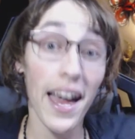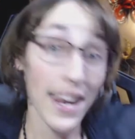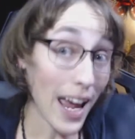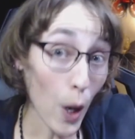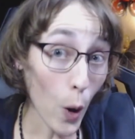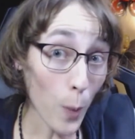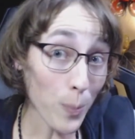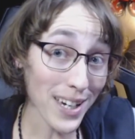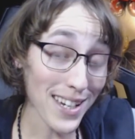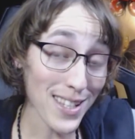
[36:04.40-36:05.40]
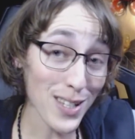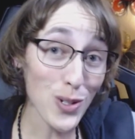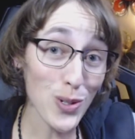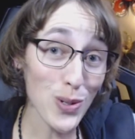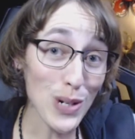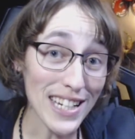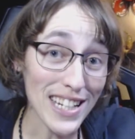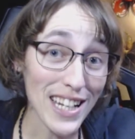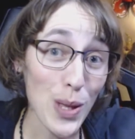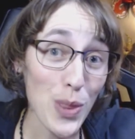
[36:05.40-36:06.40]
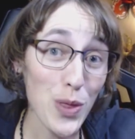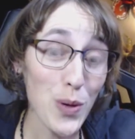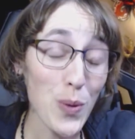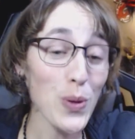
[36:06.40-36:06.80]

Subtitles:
And I hope you guys enjoyed the